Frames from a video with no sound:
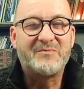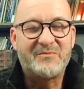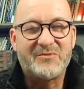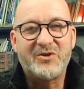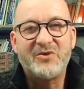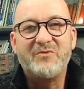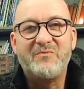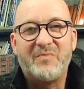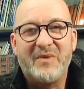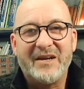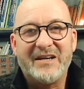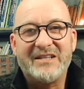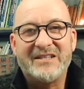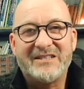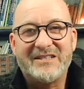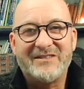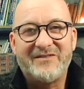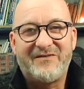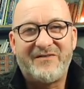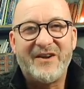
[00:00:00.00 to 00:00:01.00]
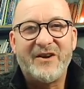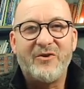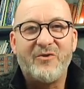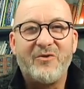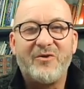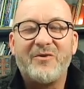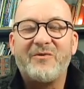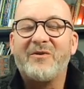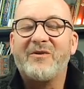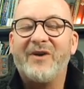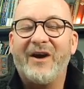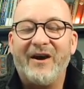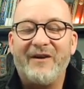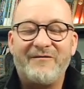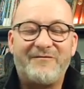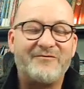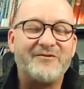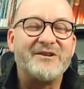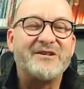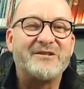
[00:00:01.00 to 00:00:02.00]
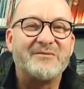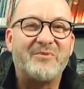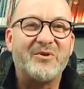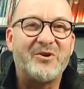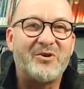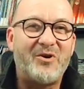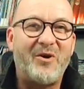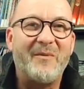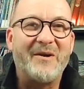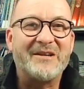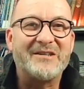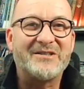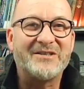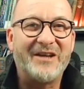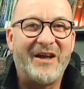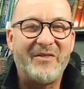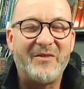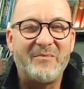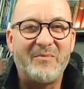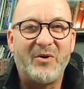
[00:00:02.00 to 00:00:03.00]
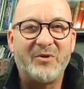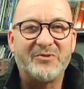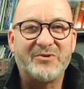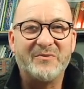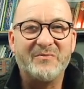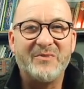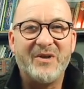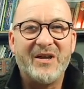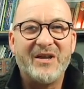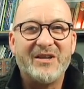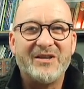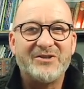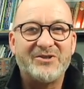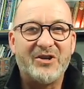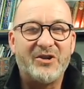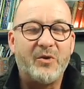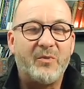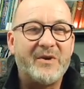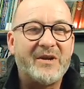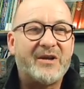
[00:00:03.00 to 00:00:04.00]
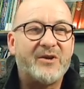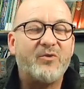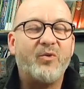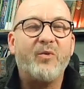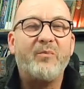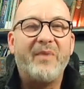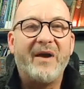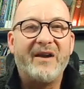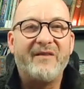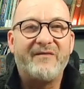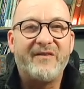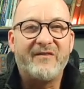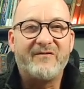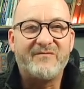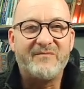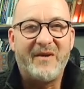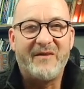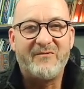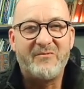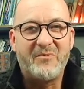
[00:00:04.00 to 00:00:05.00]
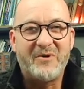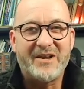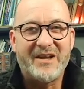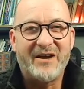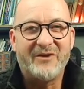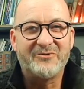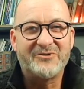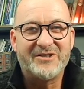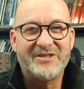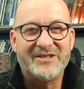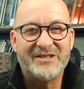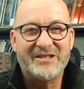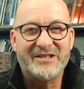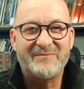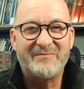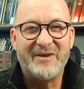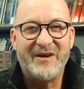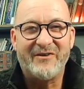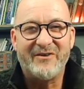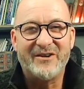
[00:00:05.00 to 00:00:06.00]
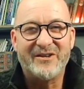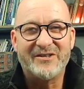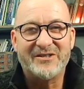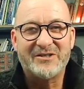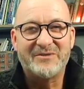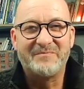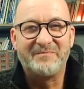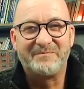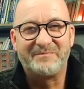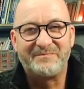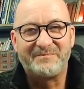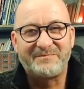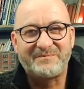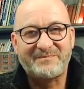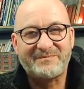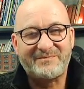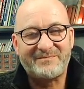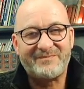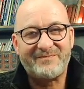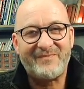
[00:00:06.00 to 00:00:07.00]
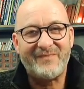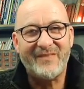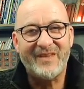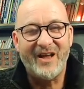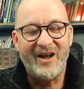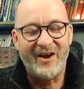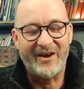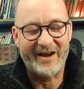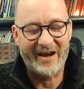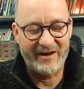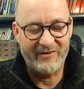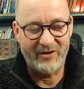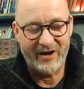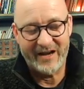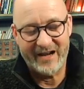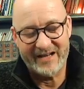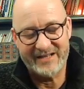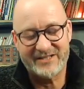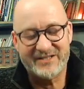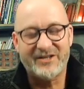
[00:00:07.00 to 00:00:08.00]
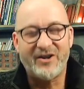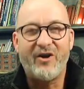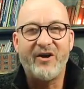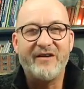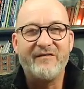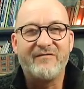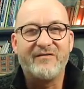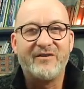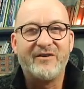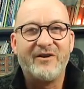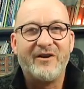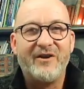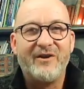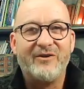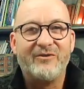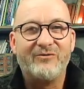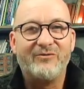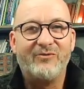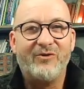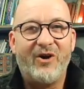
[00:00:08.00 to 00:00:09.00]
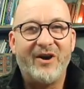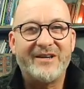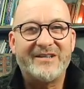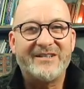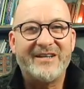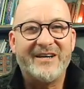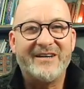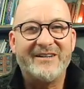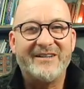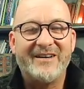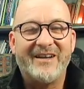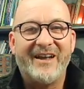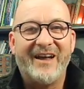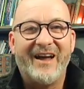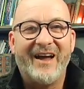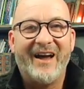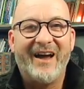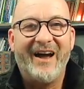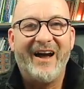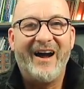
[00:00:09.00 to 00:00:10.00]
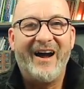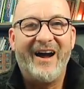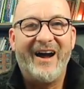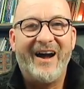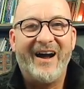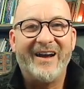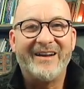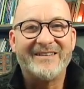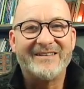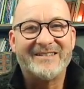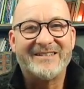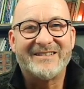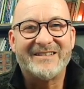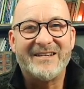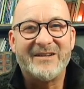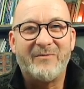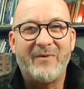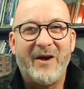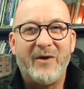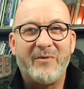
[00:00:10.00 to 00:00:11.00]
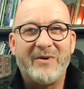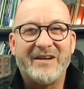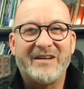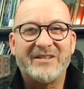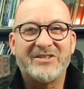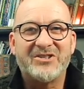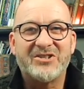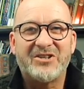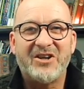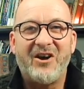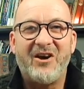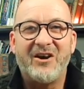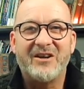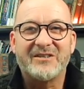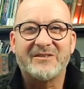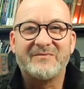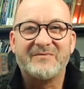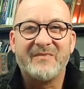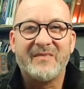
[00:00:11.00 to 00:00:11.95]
do please feel free to put comments at the bottom so that we can all benefit from everybody else's experience. Okay, right, let's dive right in and see where we can start.